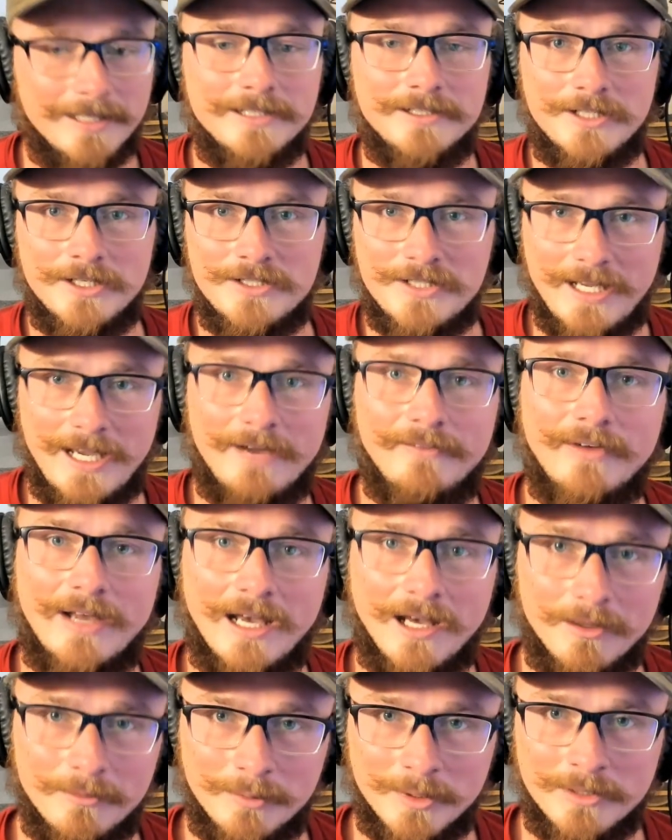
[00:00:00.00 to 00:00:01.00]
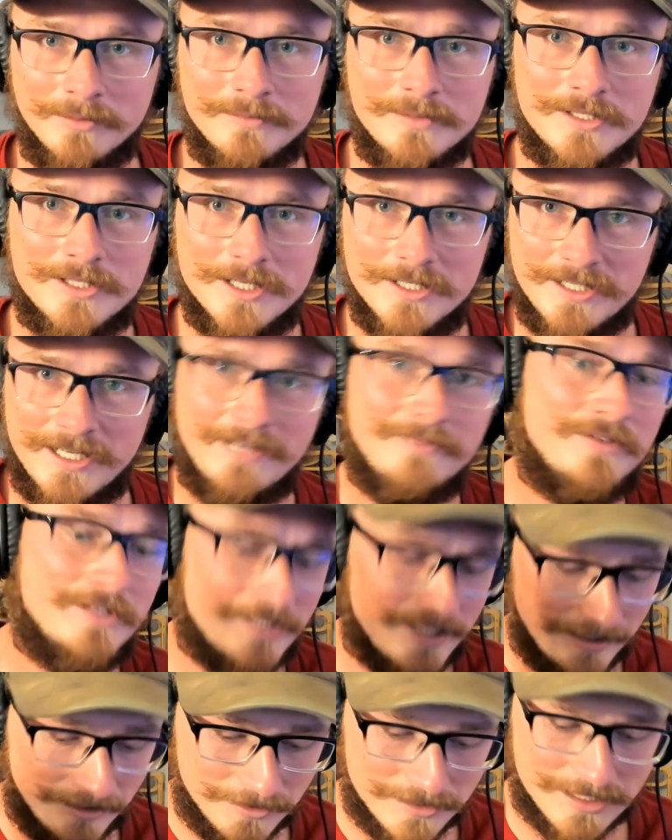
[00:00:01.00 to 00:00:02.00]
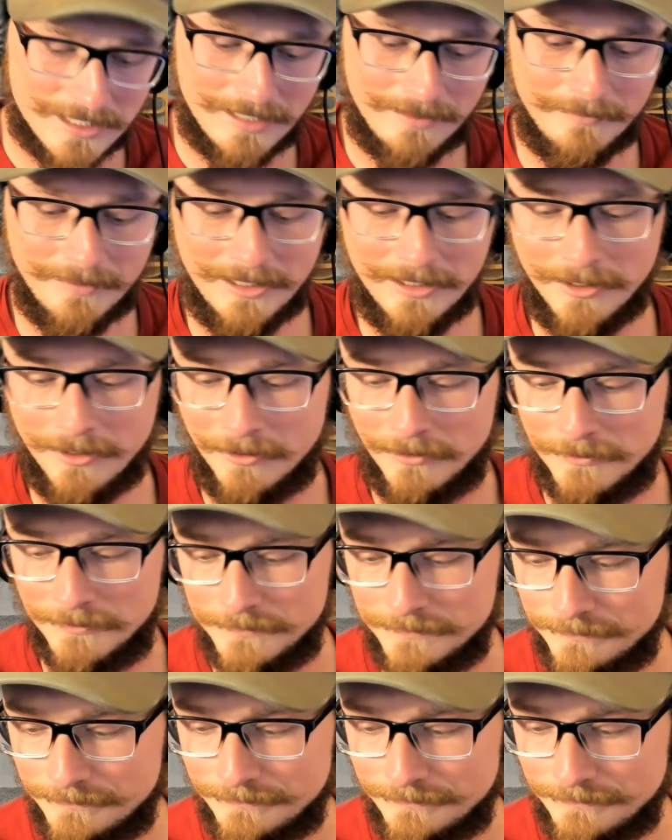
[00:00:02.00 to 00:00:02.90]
does he have albums? Does he have singles? Let me know.